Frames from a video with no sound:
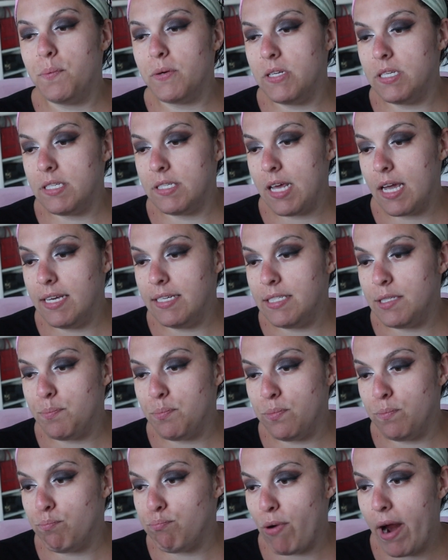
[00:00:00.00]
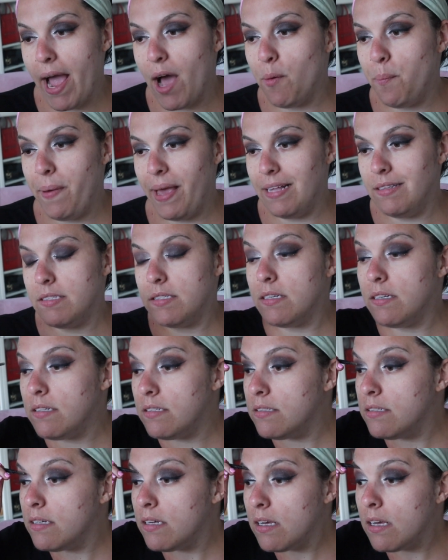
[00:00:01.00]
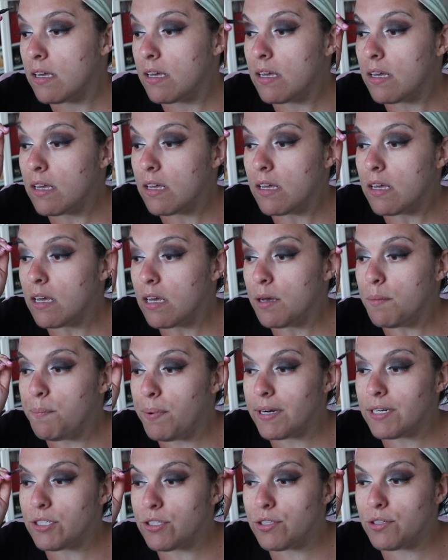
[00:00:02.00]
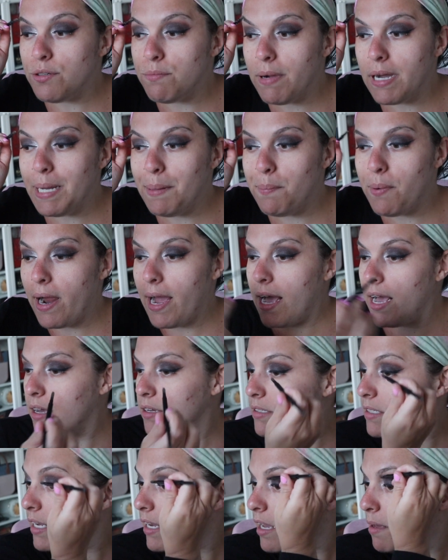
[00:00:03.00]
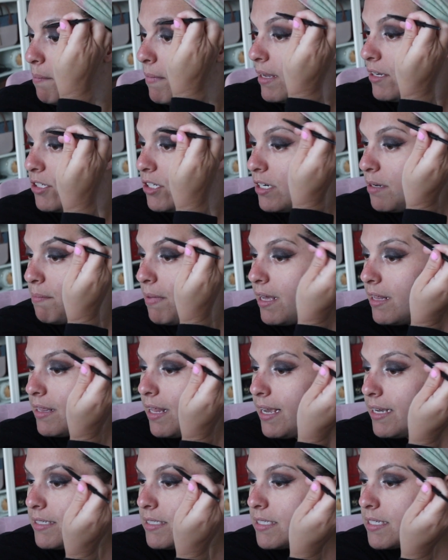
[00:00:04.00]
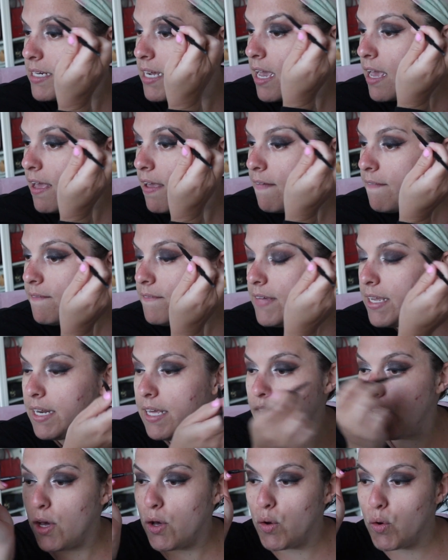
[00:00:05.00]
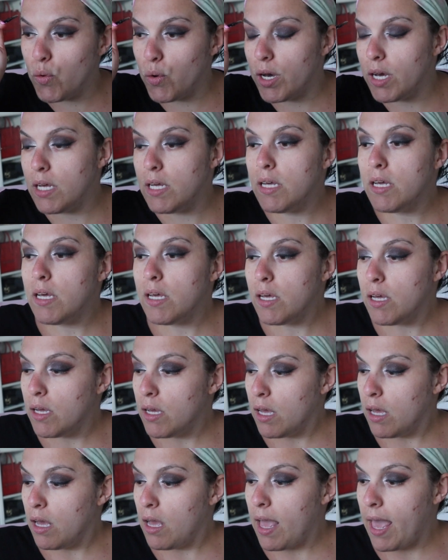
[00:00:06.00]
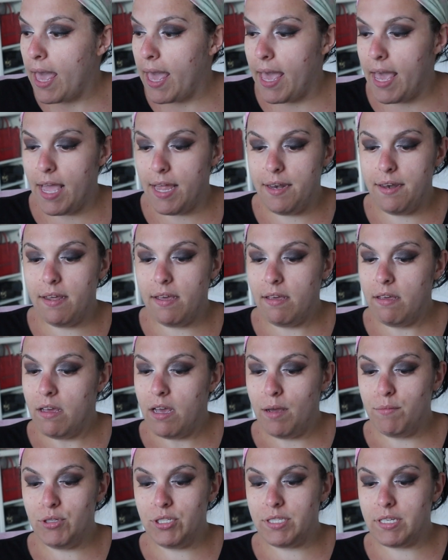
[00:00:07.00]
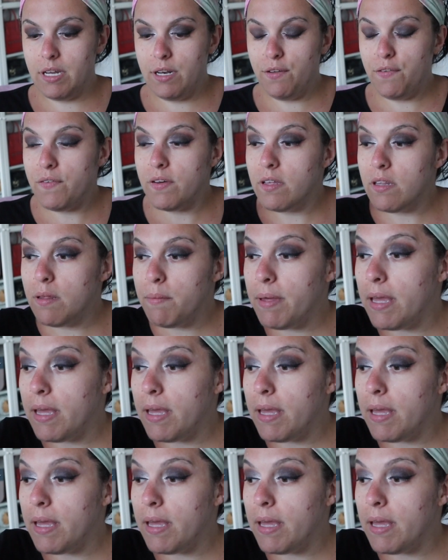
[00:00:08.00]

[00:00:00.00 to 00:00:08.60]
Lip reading: Precise Brow Pencil, brush through my brows like I mentioned in my last video, and I'm just gonna fill them